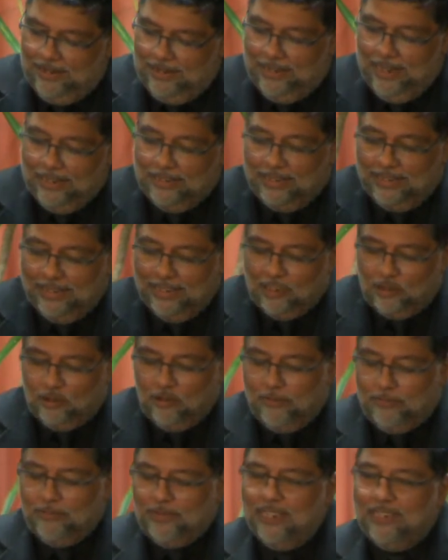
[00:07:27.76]
The
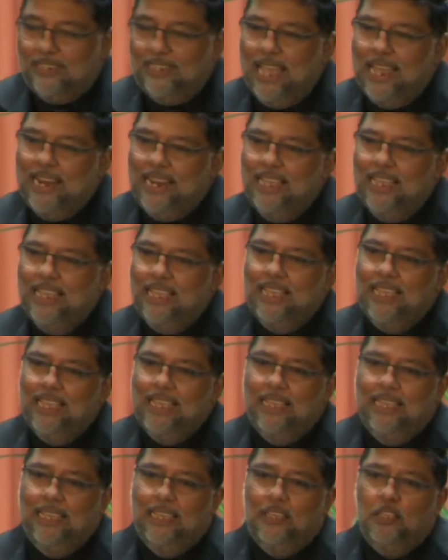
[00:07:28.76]
scripture said,
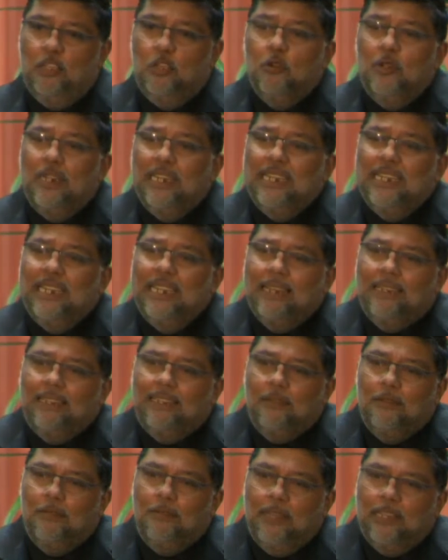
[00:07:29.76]
you
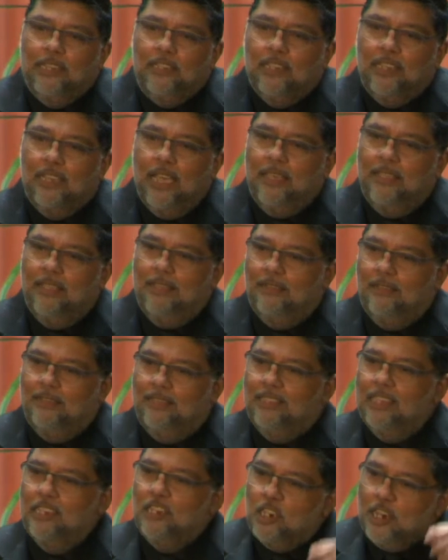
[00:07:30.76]
knit me together,
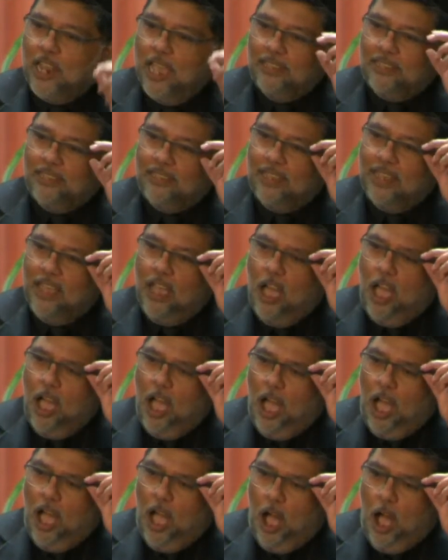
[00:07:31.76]
suggests
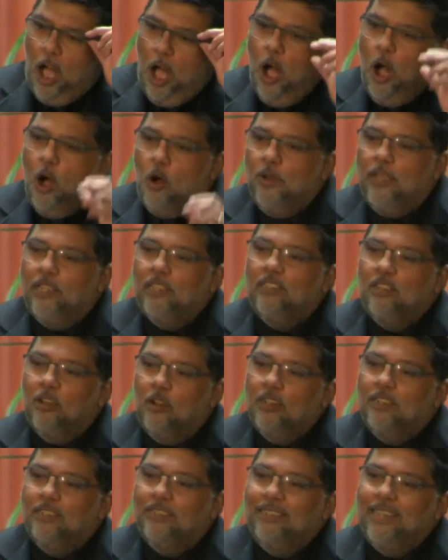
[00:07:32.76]
how he
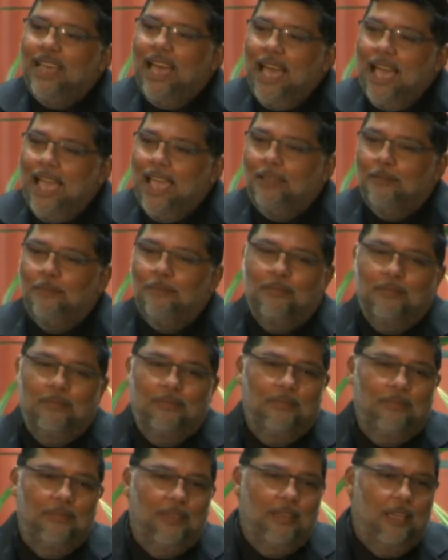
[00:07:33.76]
took time,
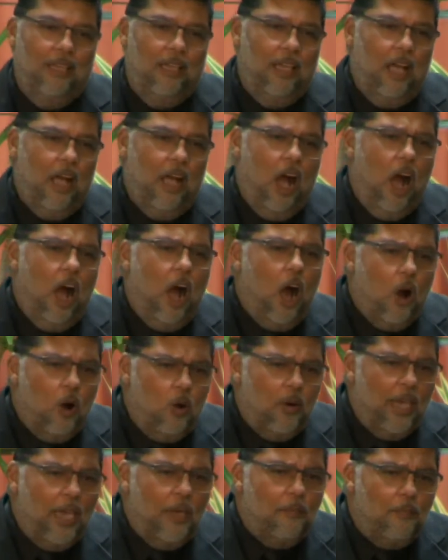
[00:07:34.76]

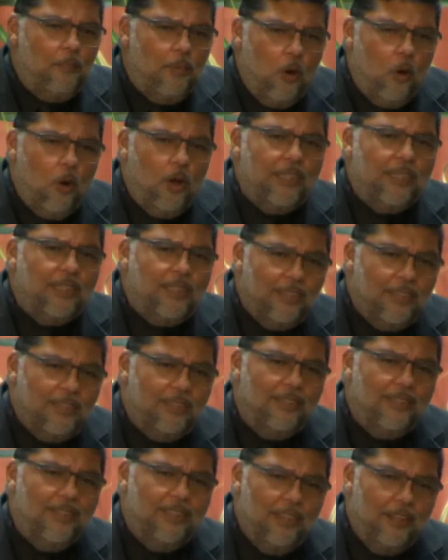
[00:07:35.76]
how
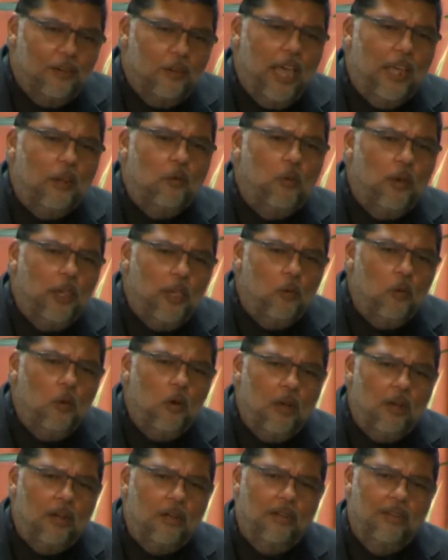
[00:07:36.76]
important that we
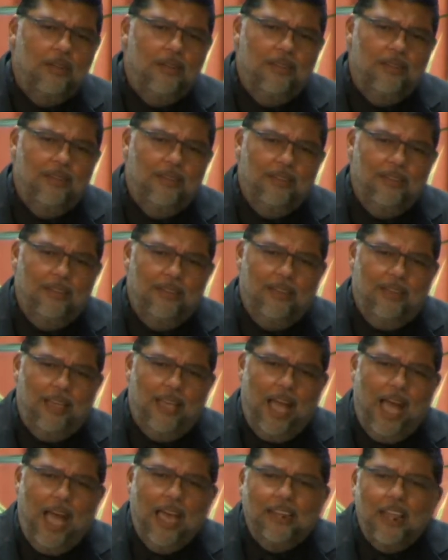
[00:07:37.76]
were,
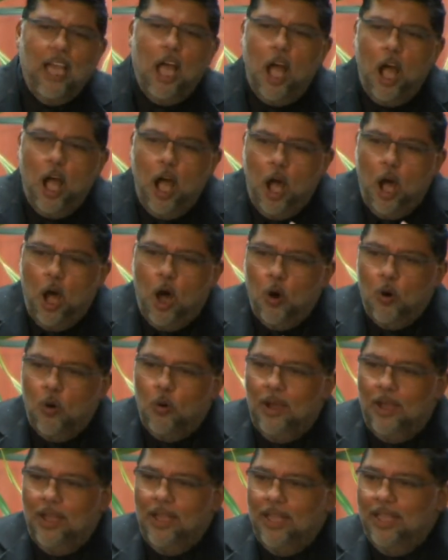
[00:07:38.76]
and
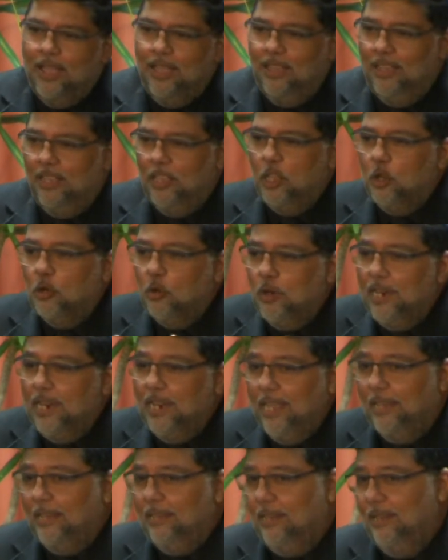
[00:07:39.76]
how
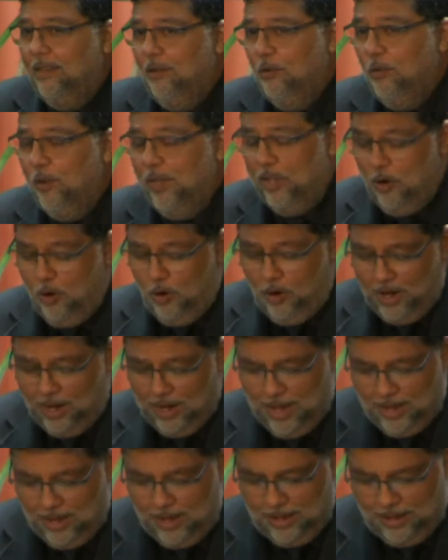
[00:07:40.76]
unique we all
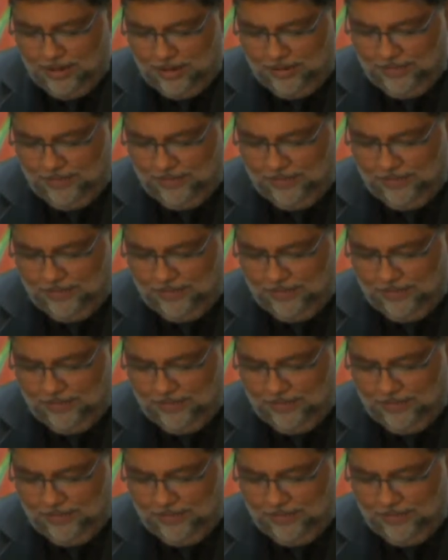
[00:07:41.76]
are.